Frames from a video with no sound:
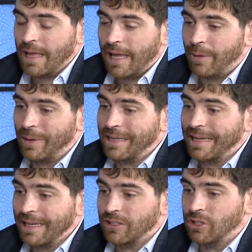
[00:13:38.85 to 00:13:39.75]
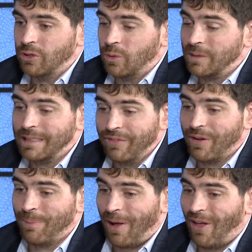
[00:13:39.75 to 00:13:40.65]
And we can get to
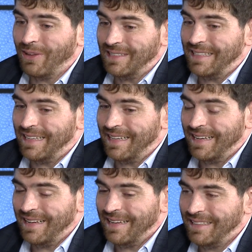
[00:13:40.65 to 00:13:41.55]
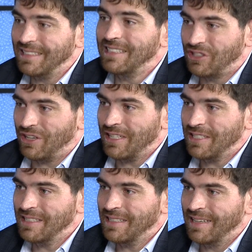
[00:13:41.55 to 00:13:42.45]
different policy
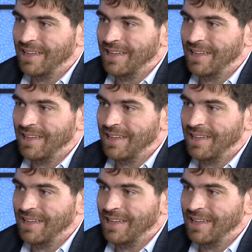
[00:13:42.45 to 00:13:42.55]
decisions,